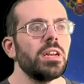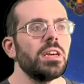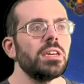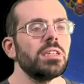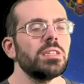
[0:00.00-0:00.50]

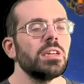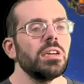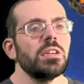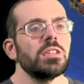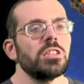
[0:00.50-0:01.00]
is
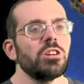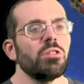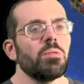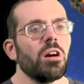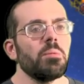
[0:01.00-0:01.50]

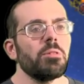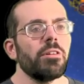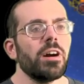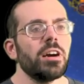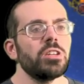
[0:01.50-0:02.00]
Snowball
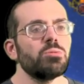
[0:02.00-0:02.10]
Barrage,